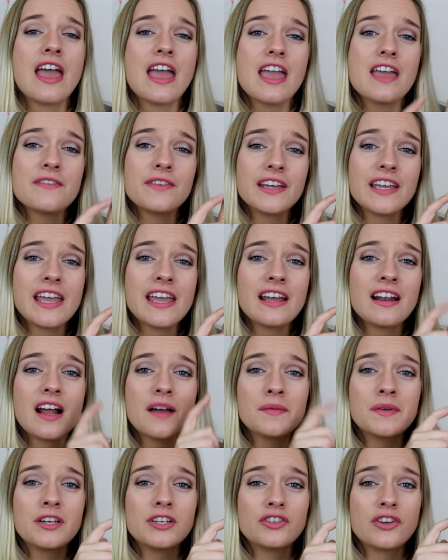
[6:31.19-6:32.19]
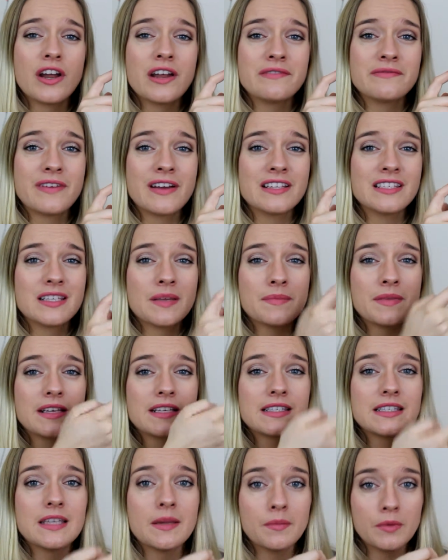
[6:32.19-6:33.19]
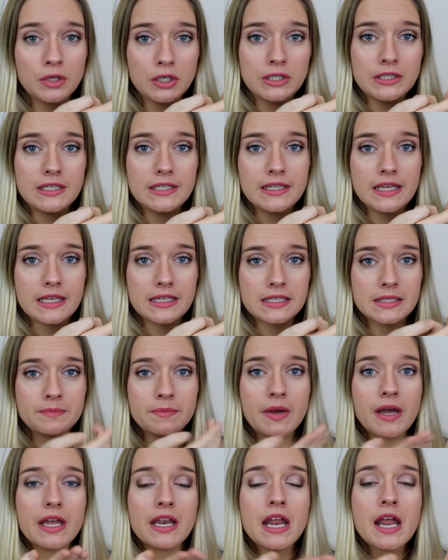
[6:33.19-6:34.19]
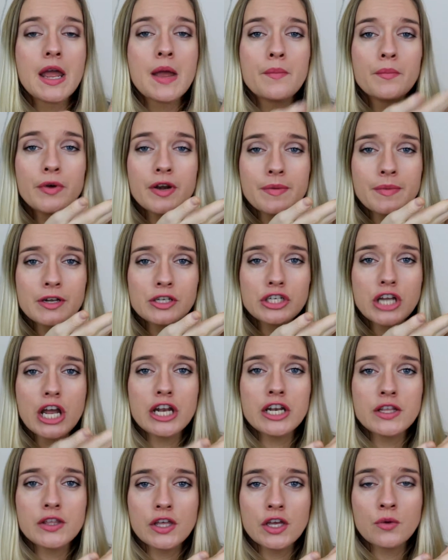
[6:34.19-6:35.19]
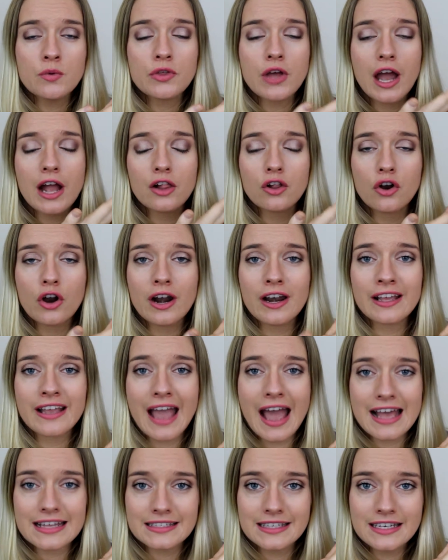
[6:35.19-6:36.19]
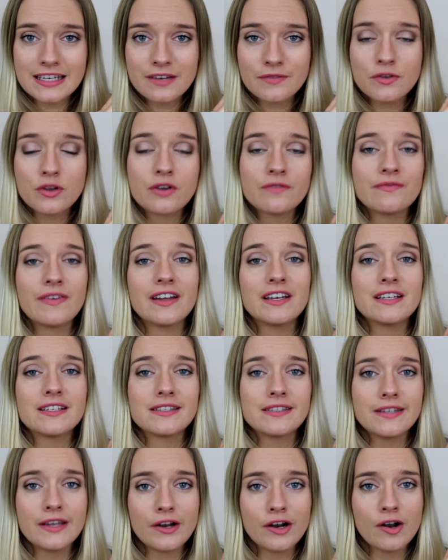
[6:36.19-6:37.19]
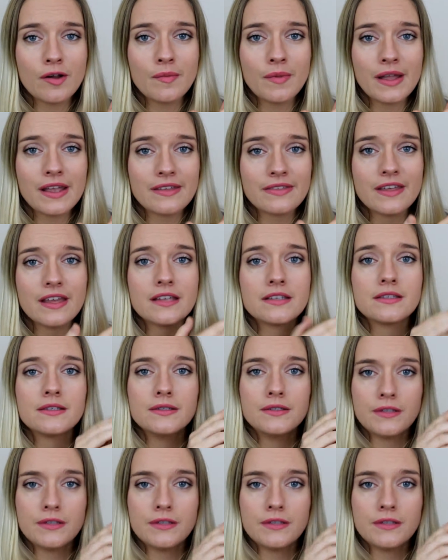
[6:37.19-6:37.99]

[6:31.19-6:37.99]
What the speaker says: If I can't, I'm gonna try and find something similar to this, but pretty much anything with hyaluronic acid, if you can find a serum like this,